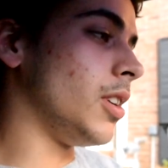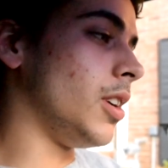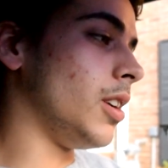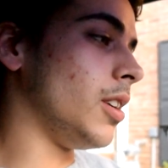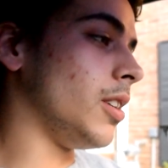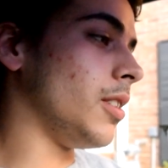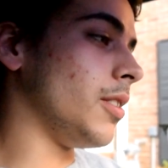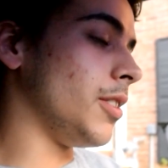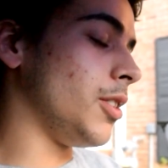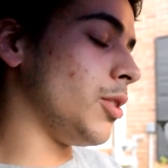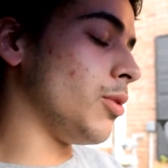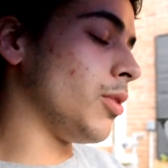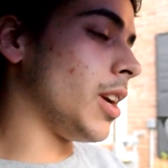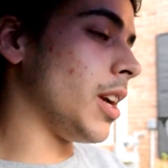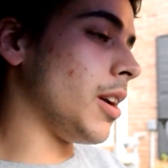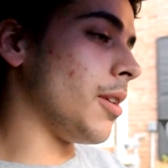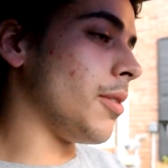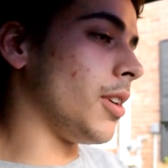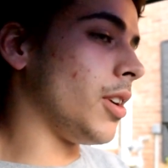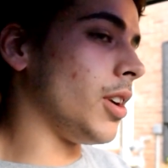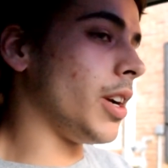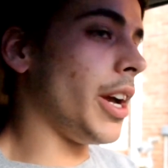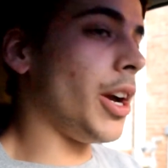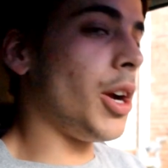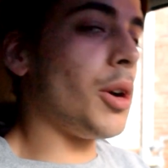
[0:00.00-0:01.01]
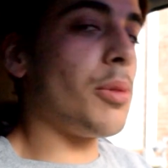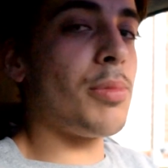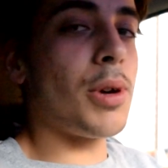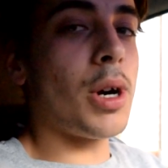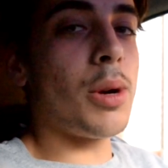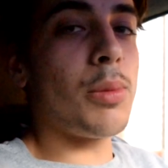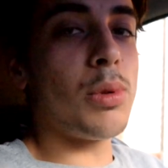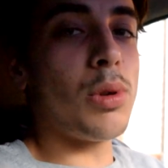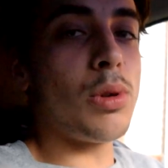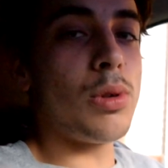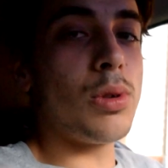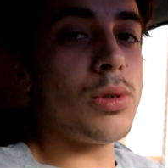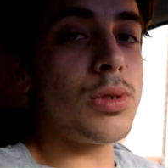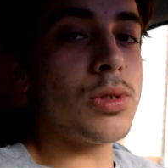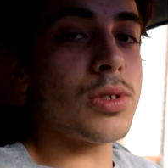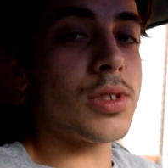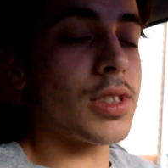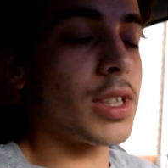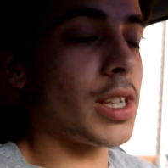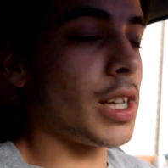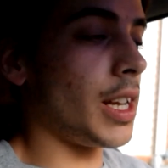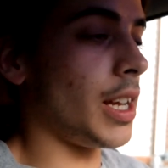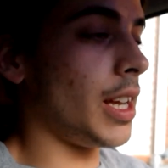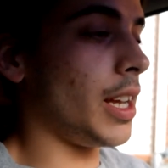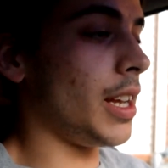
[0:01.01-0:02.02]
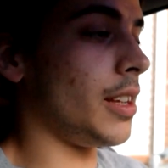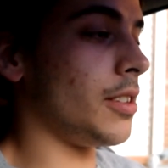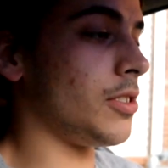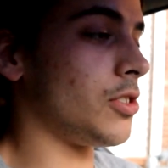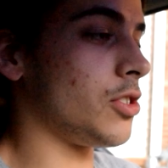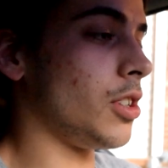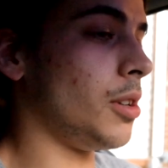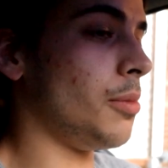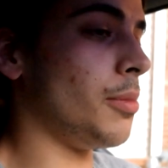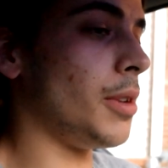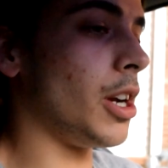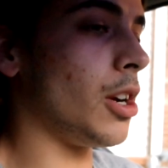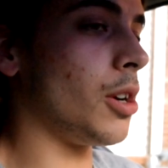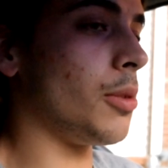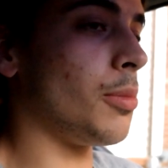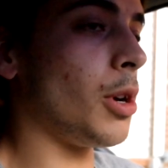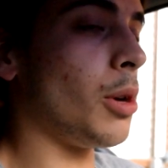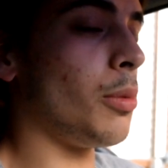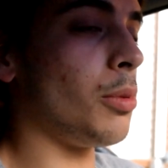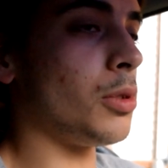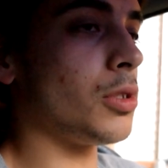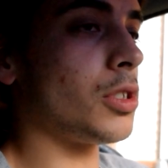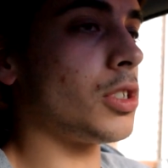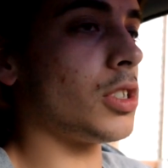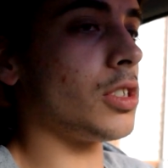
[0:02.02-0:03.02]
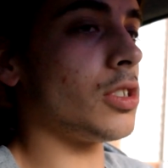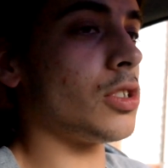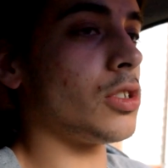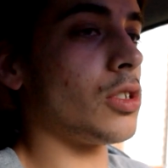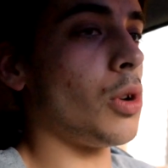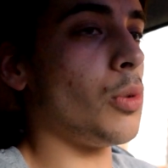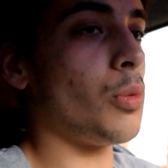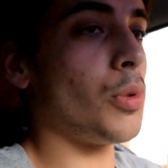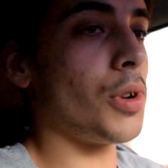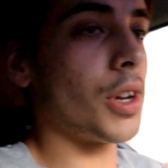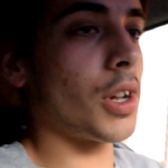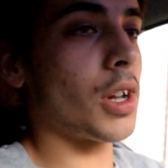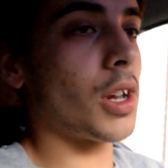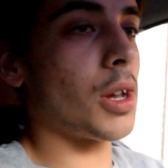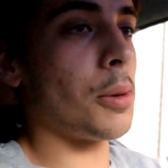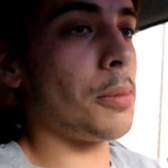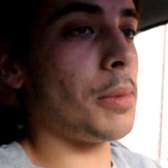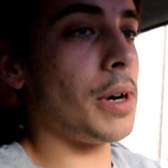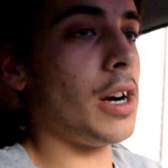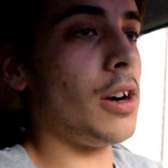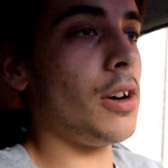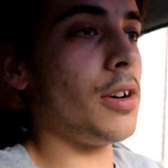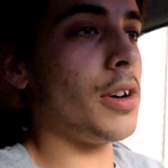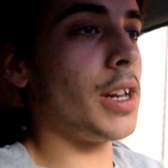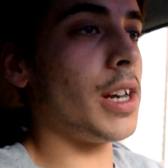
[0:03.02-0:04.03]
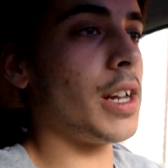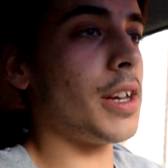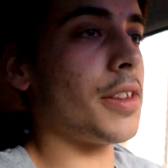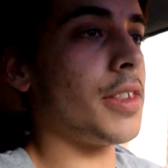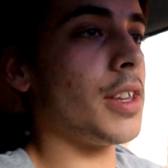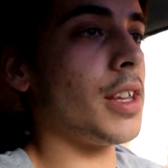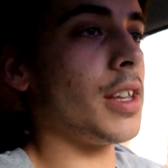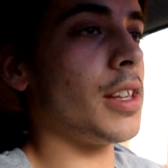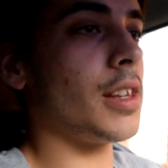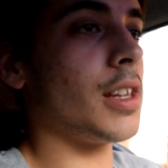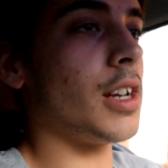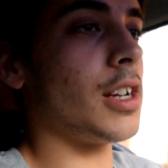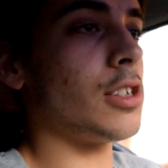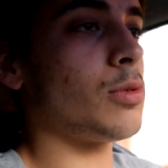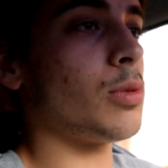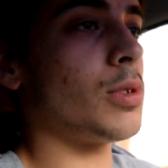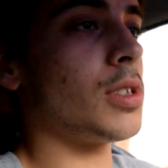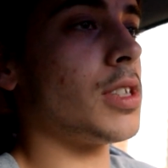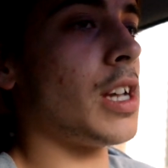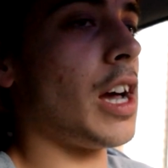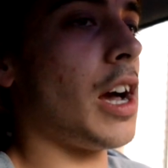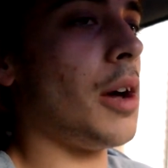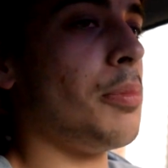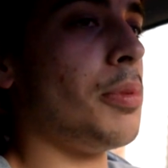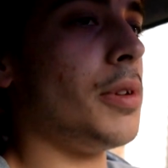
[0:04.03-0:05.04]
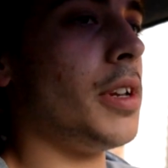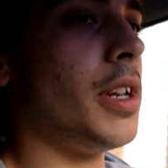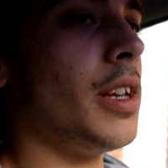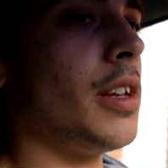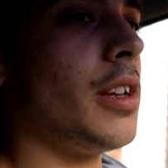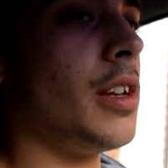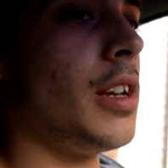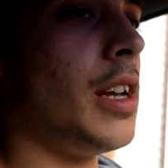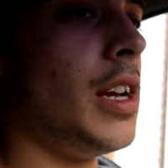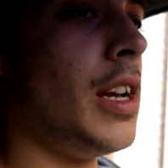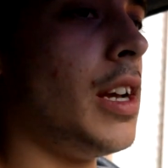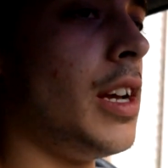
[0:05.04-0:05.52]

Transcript: Uh, you get air bubbles and some air bubbles just don't want to come out and I think that's what's happening